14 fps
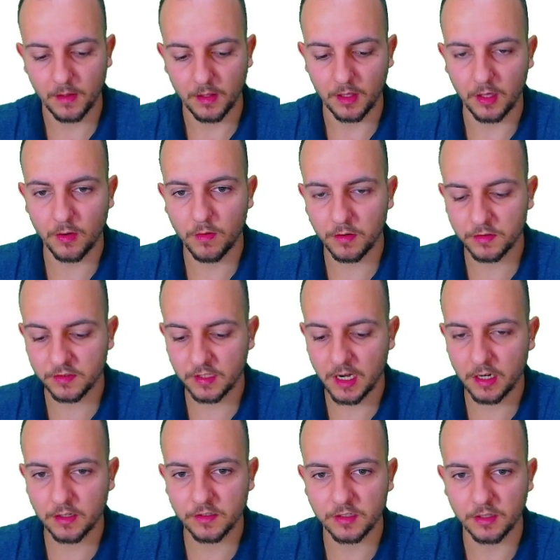equal sign
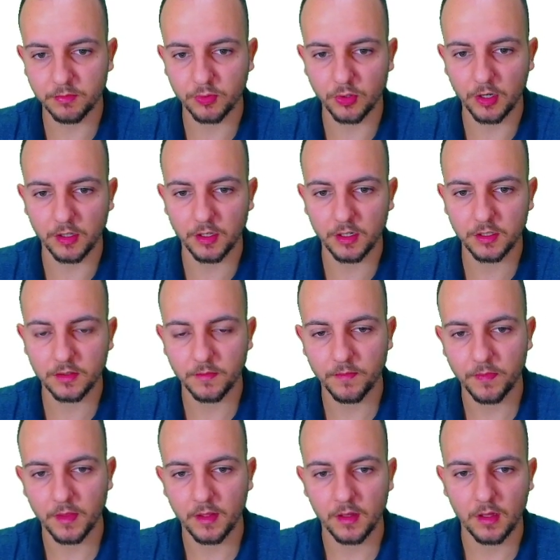SUMPRODUCT.
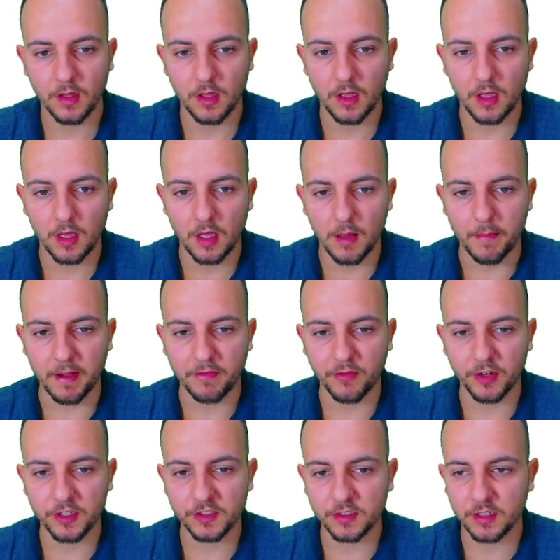My
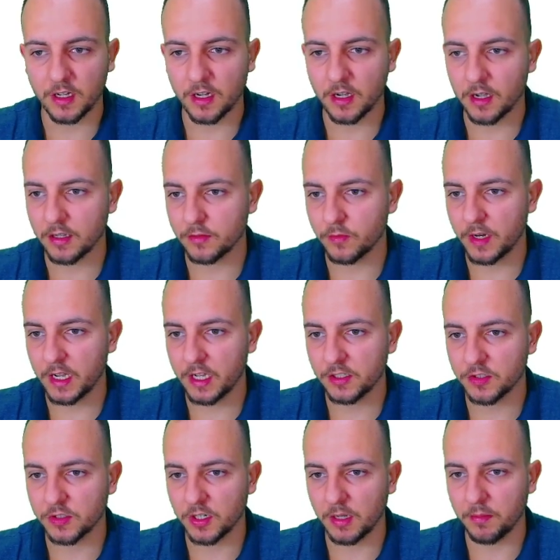first range
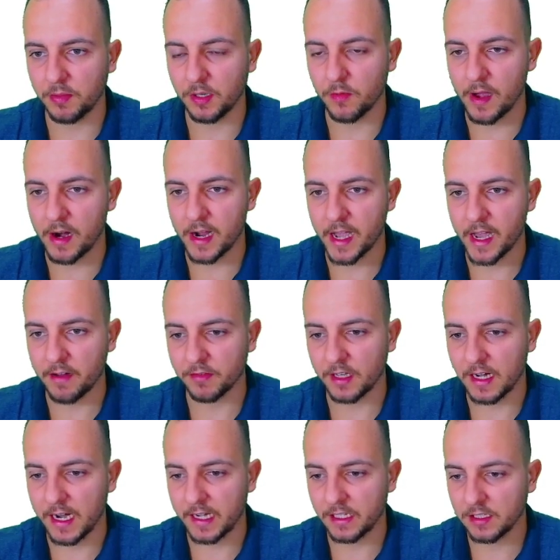is going to be where I have the
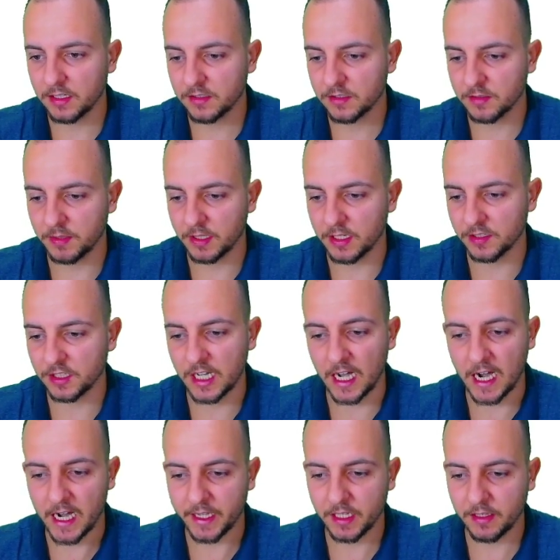items, because the
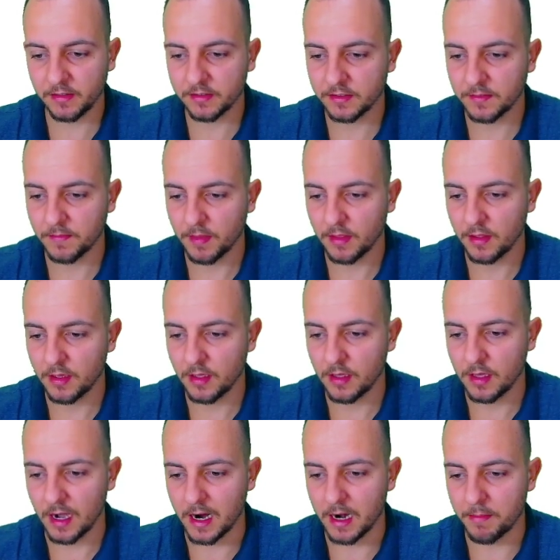items
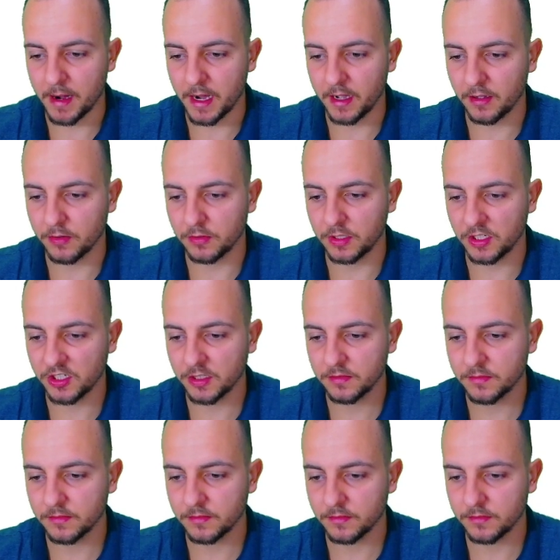are my condition.
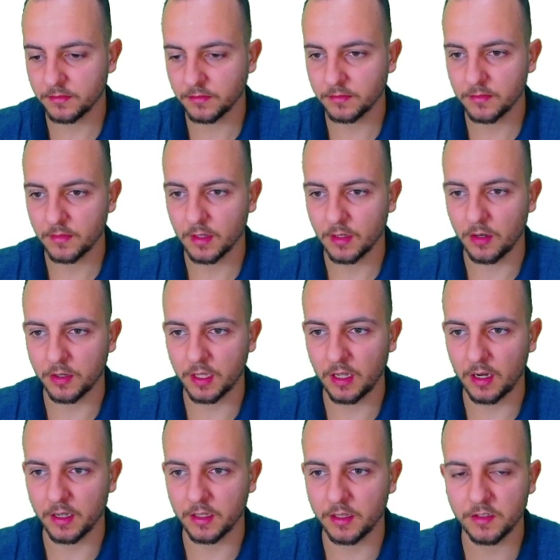Okay,
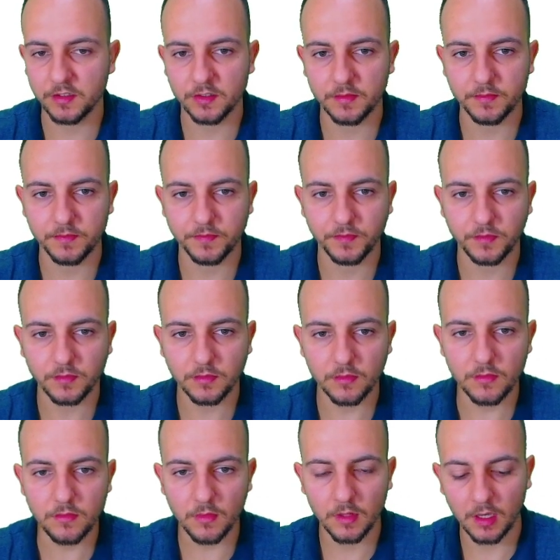like this.
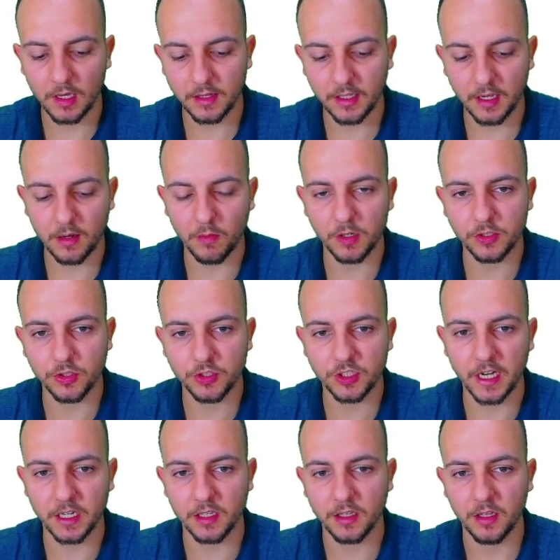And then I want to check